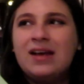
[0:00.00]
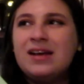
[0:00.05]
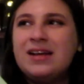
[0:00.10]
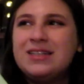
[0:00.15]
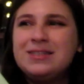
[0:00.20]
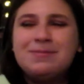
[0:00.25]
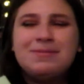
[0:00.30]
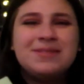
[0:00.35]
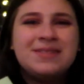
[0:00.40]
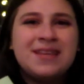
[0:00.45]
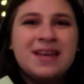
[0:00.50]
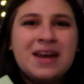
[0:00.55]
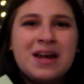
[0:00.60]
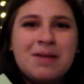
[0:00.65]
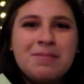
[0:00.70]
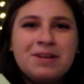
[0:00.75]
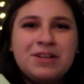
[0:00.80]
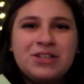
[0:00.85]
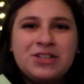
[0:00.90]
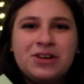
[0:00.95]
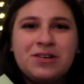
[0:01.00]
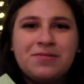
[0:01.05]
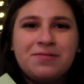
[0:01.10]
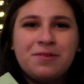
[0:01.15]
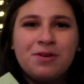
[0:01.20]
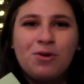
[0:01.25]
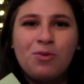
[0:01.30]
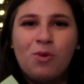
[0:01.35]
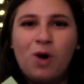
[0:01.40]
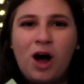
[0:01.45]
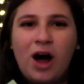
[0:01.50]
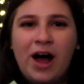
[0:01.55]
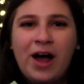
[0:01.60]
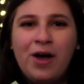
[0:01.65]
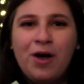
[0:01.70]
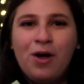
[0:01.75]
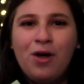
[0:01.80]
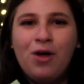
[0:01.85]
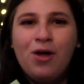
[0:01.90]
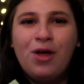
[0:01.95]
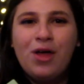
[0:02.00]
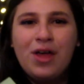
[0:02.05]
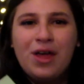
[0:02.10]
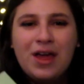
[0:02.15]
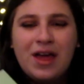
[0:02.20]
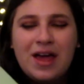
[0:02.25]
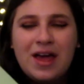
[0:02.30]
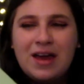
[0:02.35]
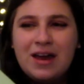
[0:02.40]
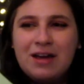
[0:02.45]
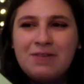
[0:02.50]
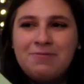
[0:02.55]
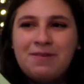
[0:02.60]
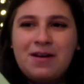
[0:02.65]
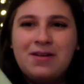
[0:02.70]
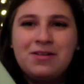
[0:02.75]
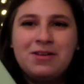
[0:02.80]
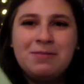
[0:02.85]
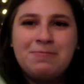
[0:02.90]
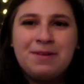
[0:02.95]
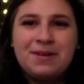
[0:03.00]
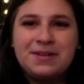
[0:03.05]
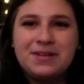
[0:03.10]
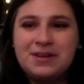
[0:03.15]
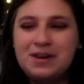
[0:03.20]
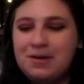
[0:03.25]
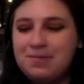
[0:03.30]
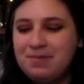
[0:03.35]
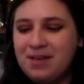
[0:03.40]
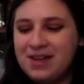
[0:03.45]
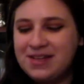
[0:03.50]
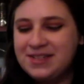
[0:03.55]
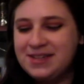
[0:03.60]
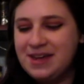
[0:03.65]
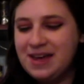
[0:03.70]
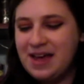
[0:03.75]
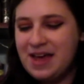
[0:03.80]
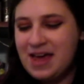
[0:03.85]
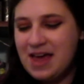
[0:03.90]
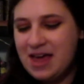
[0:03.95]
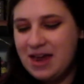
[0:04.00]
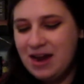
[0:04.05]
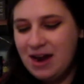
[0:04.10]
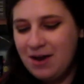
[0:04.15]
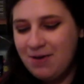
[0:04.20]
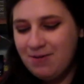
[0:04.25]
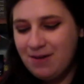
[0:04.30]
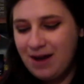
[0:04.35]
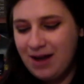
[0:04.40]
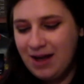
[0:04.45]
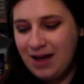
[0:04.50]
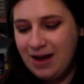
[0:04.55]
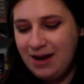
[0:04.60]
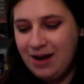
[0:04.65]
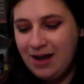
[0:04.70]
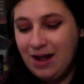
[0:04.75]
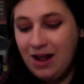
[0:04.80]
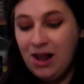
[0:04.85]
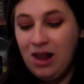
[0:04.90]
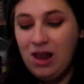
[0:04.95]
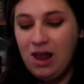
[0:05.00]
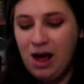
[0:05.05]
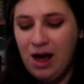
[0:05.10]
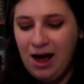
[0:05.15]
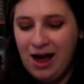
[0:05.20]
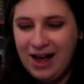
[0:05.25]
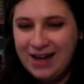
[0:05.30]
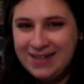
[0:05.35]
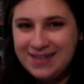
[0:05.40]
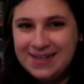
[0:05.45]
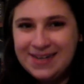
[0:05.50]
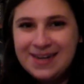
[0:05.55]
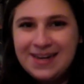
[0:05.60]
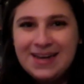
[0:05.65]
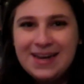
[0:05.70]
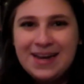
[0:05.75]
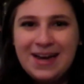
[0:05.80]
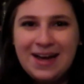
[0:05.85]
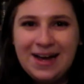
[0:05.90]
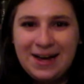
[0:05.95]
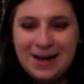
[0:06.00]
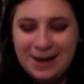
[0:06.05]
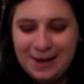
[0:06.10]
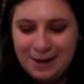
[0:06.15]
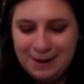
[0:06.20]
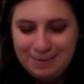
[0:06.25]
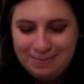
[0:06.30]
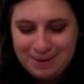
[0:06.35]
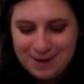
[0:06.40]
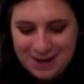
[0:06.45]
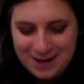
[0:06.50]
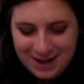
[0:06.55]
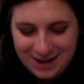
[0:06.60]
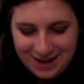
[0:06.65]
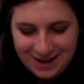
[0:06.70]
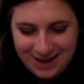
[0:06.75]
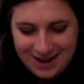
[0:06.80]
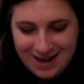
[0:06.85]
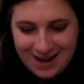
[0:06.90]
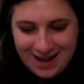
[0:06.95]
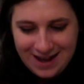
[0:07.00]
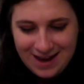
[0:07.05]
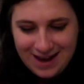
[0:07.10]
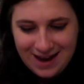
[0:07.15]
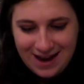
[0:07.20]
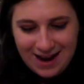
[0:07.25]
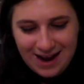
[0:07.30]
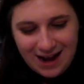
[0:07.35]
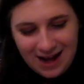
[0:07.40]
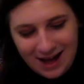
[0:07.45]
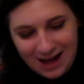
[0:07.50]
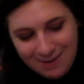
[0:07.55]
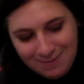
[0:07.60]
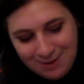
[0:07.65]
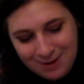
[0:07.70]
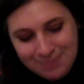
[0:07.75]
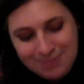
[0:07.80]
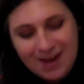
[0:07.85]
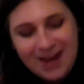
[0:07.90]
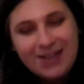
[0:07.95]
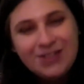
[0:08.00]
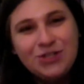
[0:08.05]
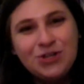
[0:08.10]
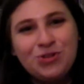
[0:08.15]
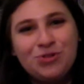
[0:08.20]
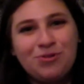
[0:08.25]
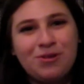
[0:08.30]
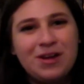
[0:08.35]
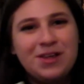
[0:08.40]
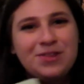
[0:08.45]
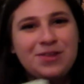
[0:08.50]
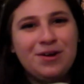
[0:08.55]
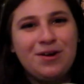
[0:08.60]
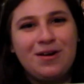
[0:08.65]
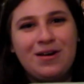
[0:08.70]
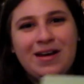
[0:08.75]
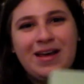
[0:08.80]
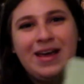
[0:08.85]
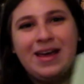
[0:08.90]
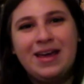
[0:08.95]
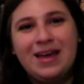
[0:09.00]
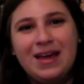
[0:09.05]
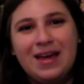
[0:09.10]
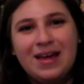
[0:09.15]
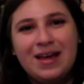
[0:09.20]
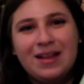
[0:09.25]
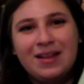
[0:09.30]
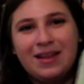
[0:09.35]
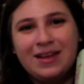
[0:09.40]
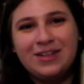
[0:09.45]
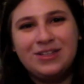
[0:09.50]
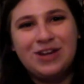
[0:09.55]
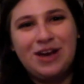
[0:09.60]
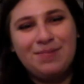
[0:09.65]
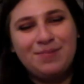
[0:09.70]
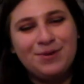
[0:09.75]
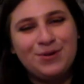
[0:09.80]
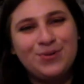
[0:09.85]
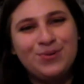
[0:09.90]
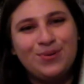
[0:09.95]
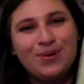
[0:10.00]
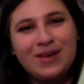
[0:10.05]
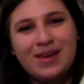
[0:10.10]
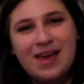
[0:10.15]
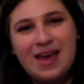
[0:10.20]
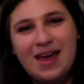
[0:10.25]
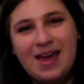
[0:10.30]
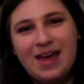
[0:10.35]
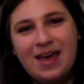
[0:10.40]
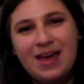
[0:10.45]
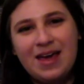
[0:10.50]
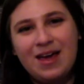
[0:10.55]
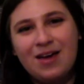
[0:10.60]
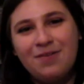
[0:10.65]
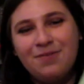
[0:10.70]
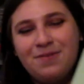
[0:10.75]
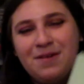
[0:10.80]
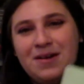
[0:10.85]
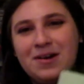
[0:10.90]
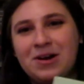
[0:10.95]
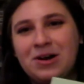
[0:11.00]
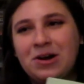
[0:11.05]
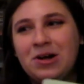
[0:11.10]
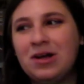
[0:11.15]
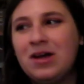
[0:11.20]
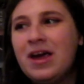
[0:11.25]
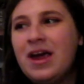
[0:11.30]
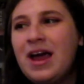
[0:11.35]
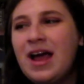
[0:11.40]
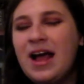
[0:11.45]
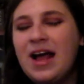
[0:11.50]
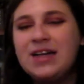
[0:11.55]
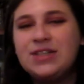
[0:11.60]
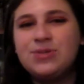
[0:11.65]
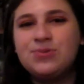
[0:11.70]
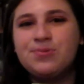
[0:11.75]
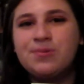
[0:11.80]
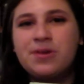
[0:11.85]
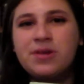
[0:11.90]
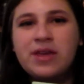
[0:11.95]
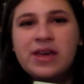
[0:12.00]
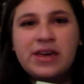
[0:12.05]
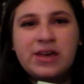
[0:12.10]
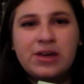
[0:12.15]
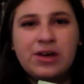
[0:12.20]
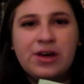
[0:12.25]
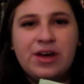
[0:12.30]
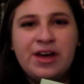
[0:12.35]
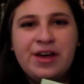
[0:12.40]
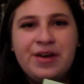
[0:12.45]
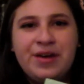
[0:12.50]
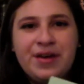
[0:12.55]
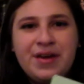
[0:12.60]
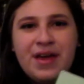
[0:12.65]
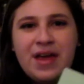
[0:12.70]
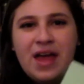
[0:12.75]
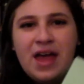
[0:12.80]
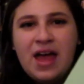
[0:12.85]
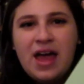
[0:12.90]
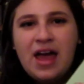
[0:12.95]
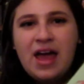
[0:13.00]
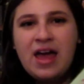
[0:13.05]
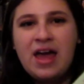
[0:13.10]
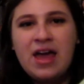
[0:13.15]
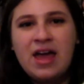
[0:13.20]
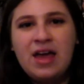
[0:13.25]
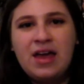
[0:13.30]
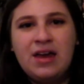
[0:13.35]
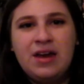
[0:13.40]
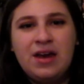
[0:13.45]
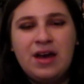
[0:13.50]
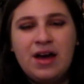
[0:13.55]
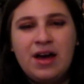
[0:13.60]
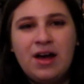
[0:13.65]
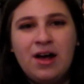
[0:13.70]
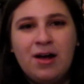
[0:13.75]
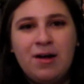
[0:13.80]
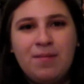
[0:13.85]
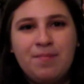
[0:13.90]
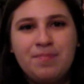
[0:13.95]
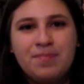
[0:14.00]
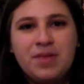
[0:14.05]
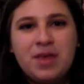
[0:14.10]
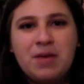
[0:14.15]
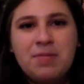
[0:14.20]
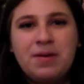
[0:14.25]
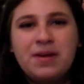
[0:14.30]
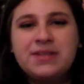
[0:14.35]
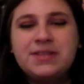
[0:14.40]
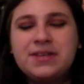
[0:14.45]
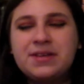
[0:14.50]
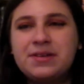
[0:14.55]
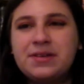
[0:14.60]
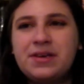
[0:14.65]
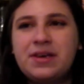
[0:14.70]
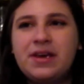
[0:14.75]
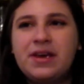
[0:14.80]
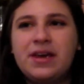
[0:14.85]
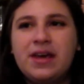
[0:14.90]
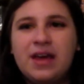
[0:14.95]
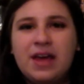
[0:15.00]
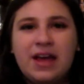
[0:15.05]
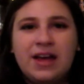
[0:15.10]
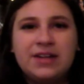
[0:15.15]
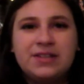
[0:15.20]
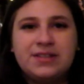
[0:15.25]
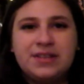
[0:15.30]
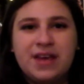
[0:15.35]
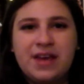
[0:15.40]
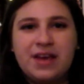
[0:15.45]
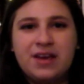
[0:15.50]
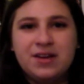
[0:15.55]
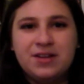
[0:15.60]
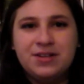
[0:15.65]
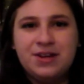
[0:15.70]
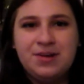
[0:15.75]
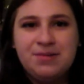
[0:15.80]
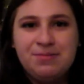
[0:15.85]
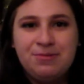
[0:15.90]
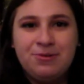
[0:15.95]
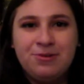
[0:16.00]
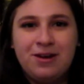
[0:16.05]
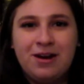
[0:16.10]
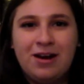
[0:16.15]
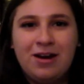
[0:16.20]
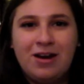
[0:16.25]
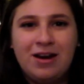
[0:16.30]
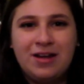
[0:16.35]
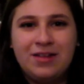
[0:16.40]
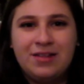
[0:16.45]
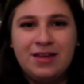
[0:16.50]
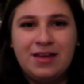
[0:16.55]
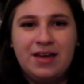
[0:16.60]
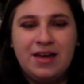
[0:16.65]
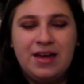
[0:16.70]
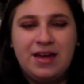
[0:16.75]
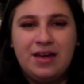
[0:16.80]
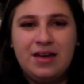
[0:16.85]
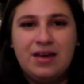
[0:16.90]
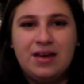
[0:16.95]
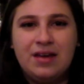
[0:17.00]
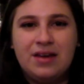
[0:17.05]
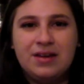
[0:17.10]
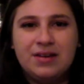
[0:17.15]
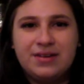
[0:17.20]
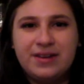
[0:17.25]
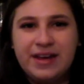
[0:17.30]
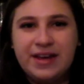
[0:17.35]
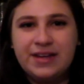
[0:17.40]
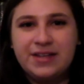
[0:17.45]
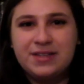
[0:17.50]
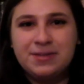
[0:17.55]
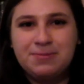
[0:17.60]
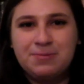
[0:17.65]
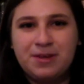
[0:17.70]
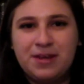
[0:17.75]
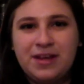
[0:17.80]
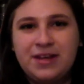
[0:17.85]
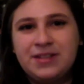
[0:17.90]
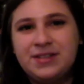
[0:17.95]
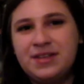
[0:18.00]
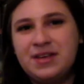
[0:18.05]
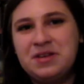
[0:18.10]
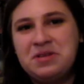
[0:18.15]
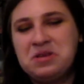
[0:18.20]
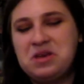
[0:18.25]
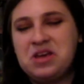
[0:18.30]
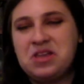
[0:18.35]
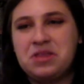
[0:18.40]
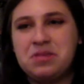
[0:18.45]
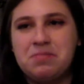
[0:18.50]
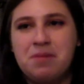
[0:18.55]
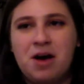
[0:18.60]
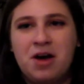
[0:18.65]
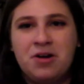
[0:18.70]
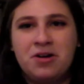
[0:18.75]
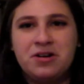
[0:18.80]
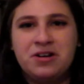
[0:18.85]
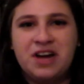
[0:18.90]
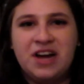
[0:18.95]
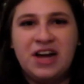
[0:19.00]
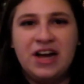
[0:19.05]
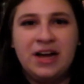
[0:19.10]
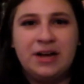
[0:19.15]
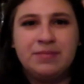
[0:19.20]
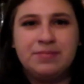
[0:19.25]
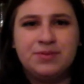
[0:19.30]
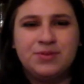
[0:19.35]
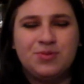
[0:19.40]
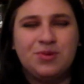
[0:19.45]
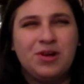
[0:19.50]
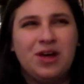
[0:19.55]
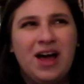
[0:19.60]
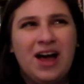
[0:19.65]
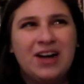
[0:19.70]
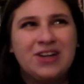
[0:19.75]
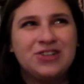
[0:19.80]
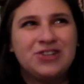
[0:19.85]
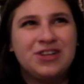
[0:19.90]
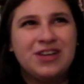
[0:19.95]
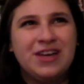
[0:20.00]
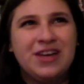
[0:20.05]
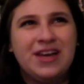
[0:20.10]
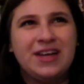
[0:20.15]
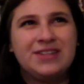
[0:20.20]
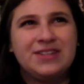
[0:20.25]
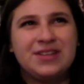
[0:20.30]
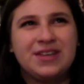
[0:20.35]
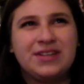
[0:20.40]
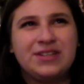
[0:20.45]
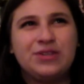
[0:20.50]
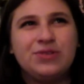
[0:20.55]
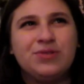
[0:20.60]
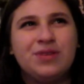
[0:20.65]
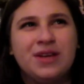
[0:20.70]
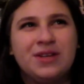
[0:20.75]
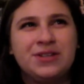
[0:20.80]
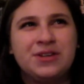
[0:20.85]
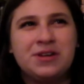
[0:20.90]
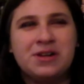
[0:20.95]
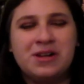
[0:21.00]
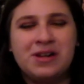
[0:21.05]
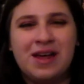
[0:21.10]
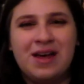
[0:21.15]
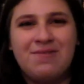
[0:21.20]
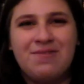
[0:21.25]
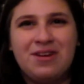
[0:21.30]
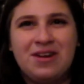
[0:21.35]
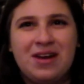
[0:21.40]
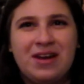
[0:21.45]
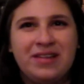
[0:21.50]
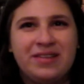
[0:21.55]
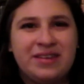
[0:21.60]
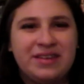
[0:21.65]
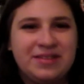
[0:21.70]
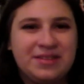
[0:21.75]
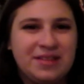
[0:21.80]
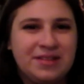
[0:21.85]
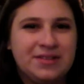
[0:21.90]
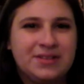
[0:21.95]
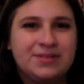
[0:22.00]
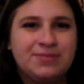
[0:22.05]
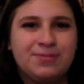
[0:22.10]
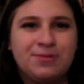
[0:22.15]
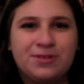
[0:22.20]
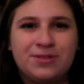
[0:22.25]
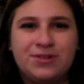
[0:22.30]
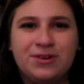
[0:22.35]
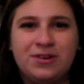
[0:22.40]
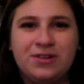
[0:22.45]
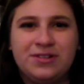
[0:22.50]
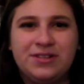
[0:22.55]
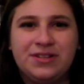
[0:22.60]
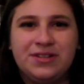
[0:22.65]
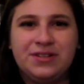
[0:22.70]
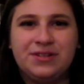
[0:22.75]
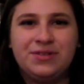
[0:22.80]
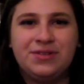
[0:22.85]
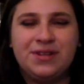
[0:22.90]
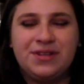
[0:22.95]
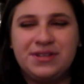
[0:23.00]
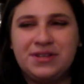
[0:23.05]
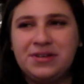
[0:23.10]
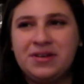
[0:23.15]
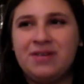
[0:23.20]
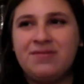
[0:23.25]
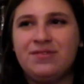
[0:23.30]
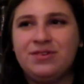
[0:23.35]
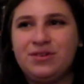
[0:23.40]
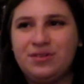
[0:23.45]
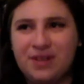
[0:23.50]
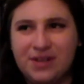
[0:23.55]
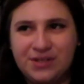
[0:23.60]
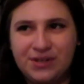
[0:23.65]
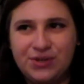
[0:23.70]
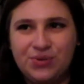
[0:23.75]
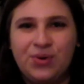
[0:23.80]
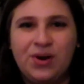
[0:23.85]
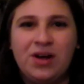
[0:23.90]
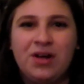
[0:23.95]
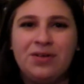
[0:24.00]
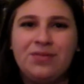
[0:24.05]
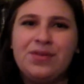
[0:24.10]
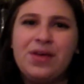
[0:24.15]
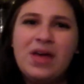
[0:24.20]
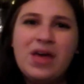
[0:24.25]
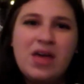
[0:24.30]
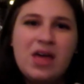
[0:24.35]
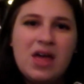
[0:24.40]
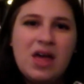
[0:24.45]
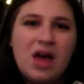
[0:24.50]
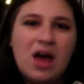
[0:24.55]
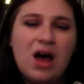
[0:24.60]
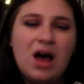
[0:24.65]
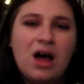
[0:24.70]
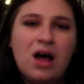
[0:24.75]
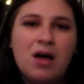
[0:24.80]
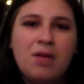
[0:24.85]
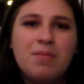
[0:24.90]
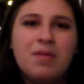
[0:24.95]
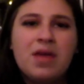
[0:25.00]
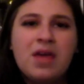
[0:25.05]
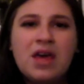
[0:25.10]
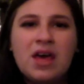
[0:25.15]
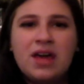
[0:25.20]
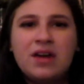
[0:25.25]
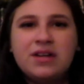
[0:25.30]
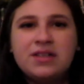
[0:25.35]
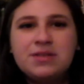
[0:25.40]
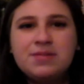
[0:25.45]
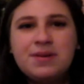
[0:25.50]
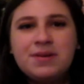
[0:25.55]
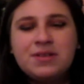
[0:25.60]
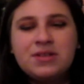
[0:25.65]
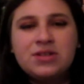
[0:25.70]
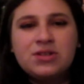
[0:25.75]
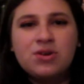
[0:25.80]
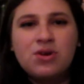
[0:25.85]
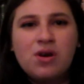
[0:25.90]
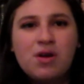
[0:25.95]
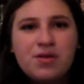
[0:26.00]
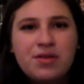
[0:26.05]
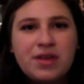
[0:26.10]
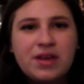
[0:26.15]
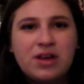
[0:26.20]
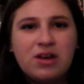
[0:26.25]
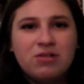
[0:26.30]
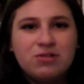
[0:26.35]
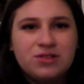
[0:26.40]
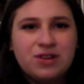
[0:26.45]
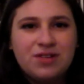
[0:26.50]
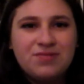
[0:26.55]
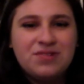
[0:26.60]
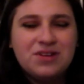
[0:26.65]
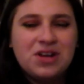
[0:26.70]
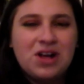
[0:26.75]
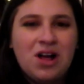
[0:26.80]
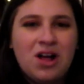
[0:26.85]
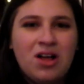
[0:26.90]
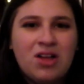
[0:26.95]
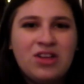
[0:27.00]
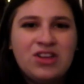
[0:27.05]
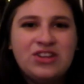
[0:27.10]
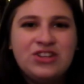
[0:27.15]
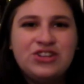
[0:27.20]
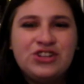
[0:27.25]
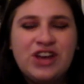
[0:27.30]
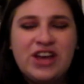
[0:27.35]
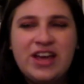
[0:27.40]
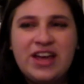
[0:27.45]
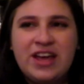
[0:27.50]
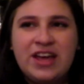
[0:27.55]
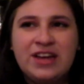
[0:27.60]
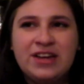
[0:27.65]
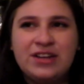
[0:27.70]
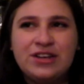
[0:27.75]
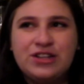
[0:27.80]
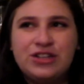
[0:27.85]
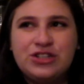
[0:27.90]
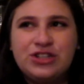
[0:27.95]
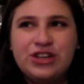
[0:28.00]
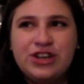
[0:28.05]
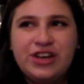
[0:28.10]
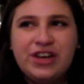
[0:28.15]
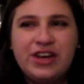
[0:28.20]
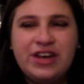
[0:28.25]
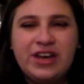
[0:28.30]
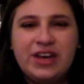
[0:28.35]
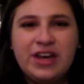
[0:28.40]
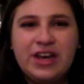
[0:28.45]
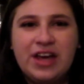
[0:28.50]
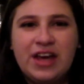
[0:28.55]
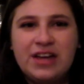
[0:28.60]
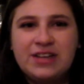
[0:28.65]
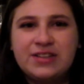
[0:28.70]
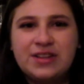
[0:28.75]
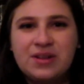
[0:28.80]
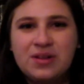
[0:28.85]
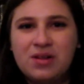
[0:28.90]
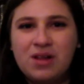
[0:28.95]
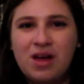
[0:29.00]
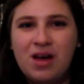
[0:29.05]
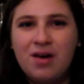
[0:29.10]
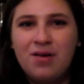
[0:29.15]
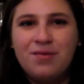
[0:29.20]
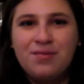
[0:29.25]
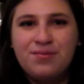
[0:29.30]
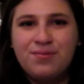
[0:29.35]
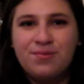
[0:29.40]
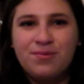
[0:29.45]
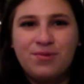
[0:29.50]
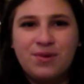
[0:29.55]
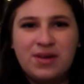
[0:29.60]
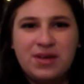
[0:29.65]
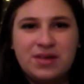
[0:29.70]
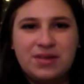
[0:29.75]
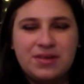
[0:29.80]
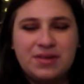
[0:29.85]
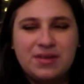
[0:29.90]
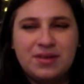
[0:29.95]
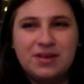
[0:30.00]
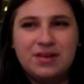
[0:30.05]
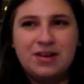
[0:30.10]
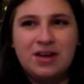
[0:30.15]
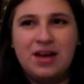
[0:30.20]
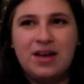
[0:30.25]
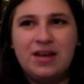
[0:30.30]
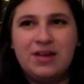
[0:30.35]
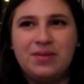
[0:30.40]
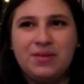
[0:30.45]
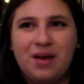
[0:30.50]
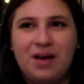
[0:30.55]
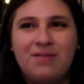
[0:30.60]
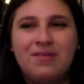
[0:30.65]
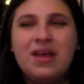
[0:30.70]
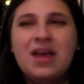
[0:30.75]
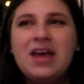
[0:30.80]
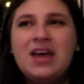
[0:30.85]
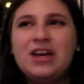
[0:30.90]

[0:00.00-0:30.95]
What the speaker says: It's been sitting on my shelf for a while, and I finally picked it up last night and I read a lot. I'm on page 330, like chapter 28 of Fangirl. It's really good, and basically it's a contemporary that takes place in like the modern times. Well, actually it's like 2011 I think that this book starts in 2011, 2012. And it's about this girl that goes off to college, and she is in love with, not in love,